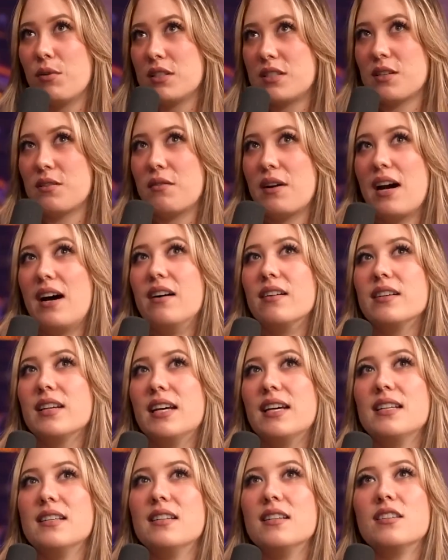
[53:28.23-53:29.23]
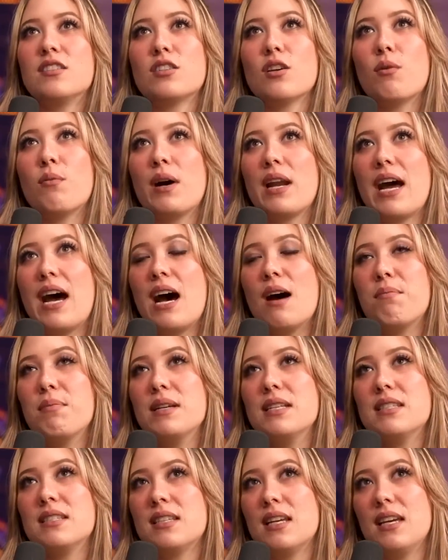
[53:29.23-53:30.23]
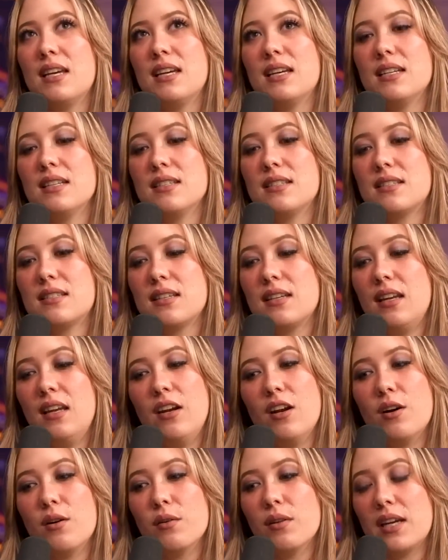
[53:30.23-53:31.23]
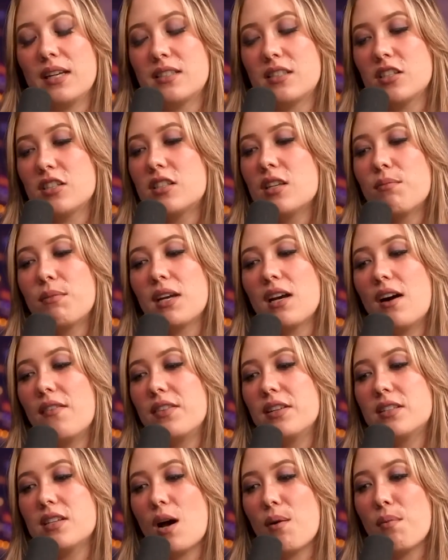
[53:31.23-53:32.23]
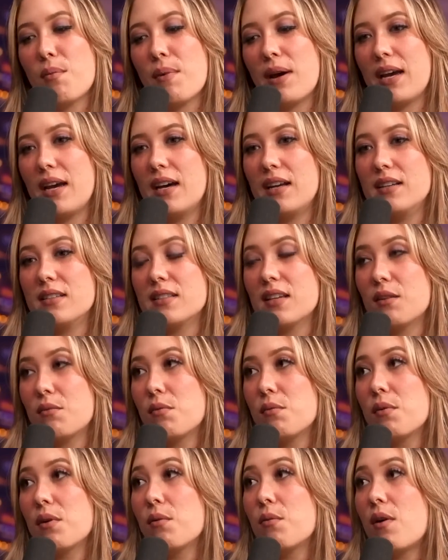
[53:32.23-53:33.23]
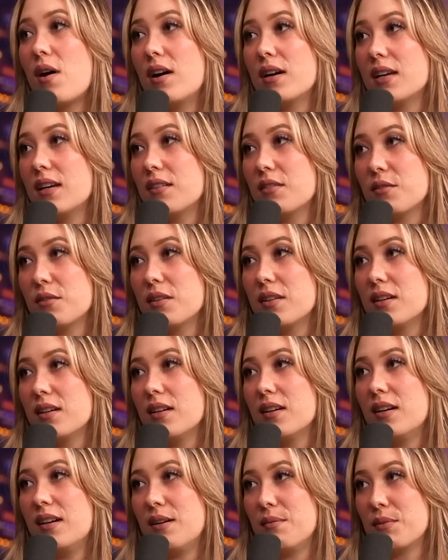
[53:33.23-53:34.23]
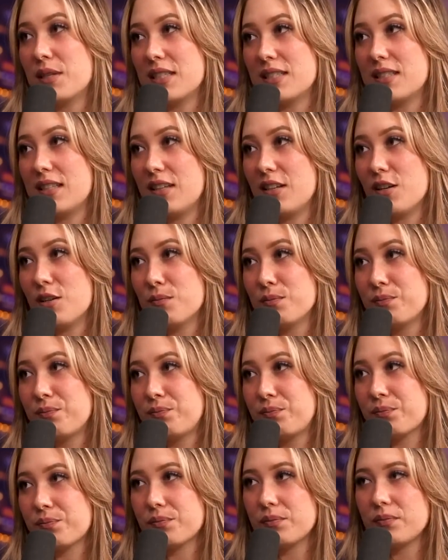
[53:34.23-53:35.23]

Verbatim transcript: what's around. And so what happens is, you know, like just something off the top of my head is like when we're walking through the um, casino.